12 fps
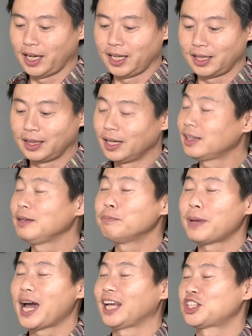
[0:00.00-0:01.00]

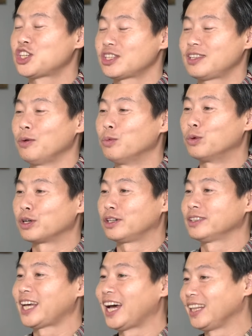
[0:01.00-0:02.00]
nothing matches the
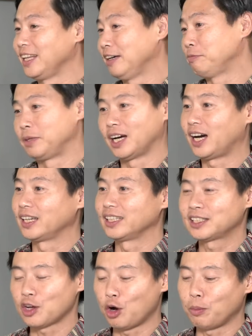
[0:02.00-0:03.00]
world that I left
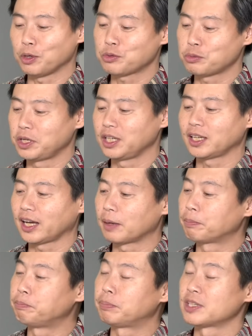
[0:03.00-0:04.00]
behind. It's almost reading like
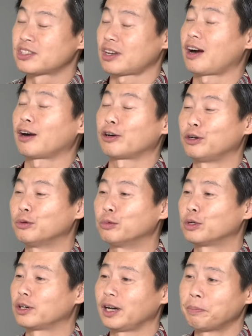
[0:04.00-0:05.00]
a bizarre
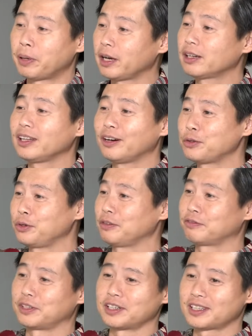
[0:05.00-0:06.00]
world, a parallel
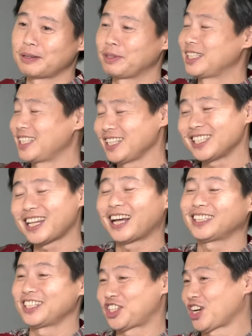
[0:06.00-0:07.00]
universe. I mean, this is
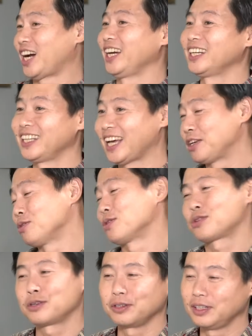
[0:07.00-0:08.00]
not the China that I
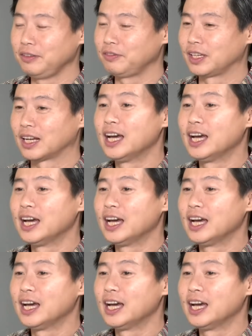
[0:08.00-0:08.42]
used to live in.